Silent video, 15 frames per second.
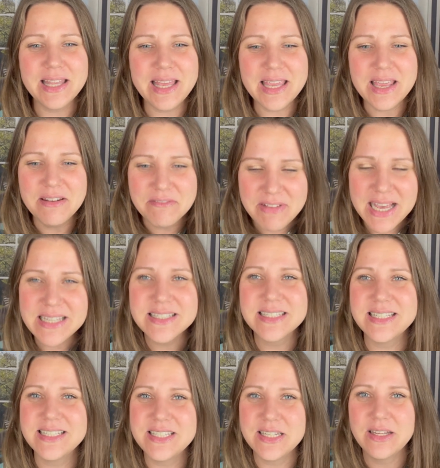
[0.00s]
invest
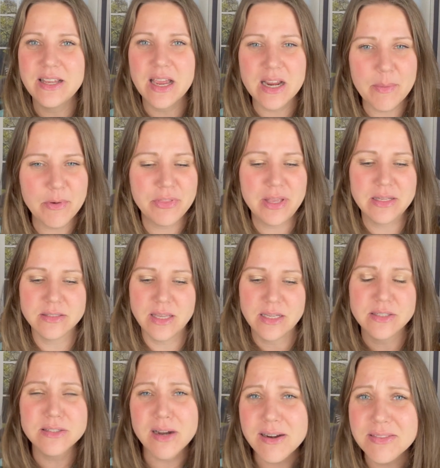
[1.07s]
into a couple things, like
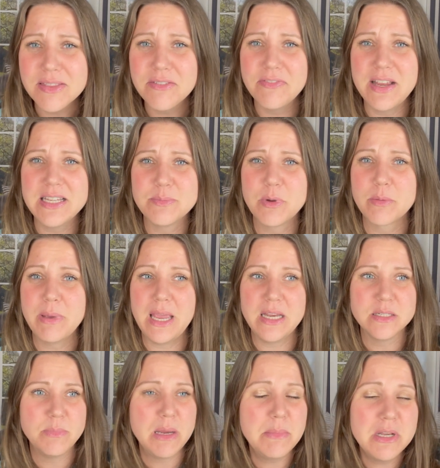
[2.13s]
start the Facebook
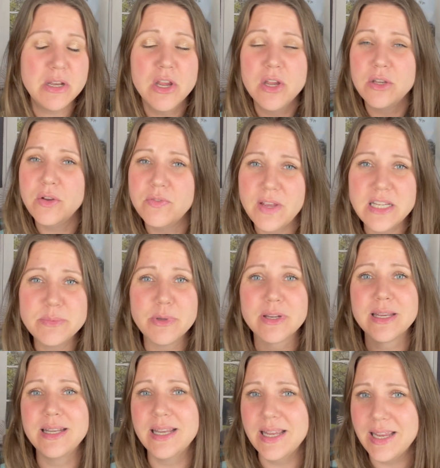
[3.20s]
page, maybe do
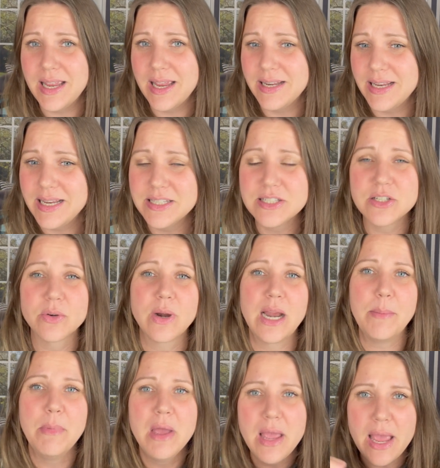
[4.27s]
Facebook and
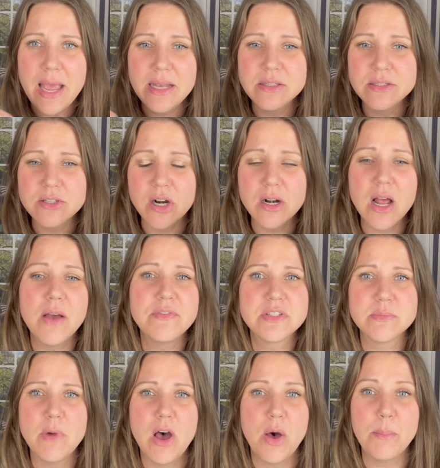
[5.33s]
Instagram and start off
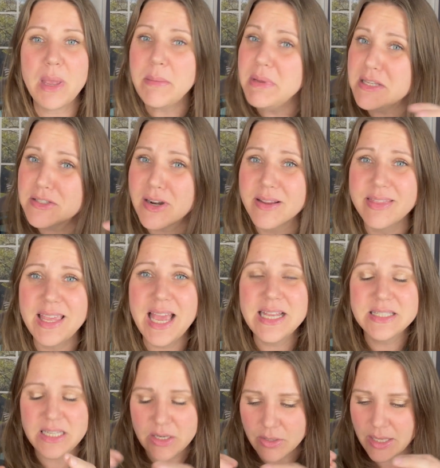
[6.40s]
small, maybe start the
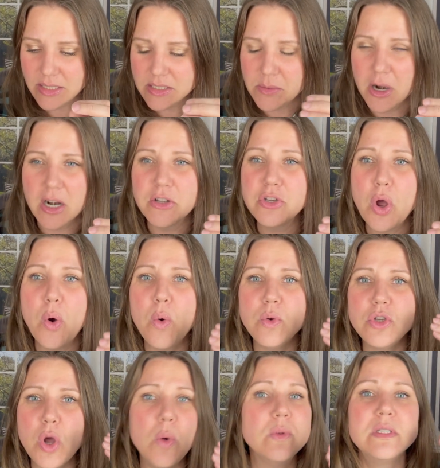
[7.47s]
Etsy, like
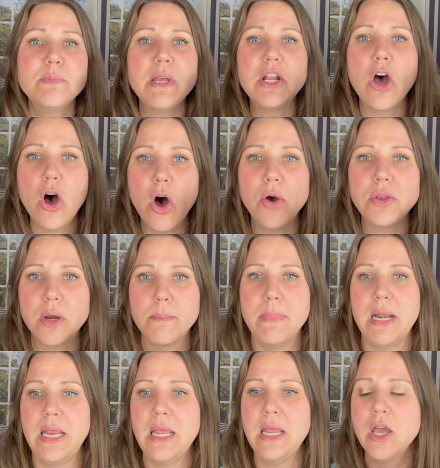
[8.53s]
don't spend all your
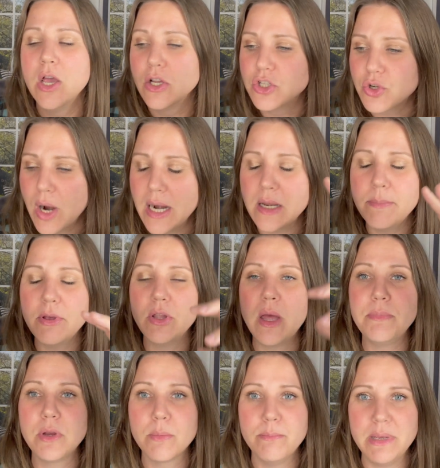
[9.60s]
money trying to build
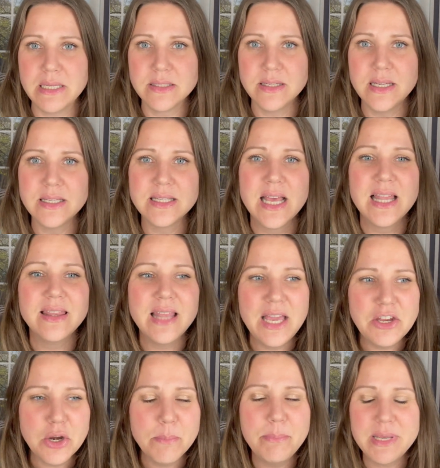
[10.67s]
up your business.
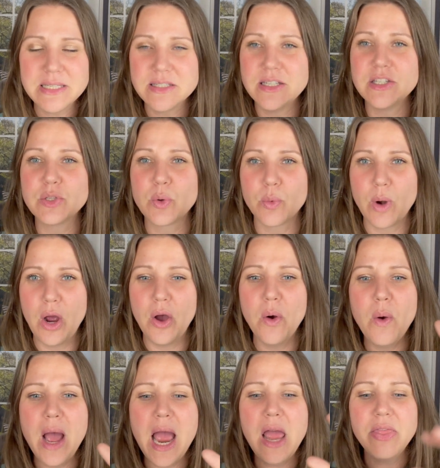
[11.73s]
Let your business
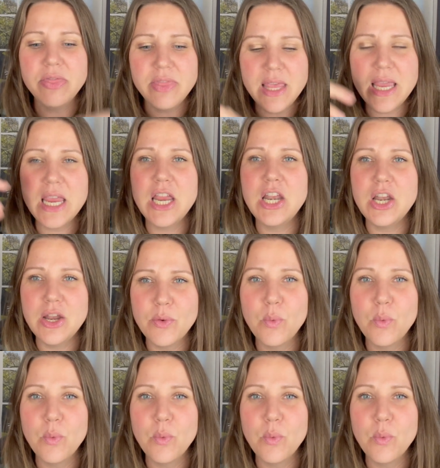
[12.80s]
grow. And then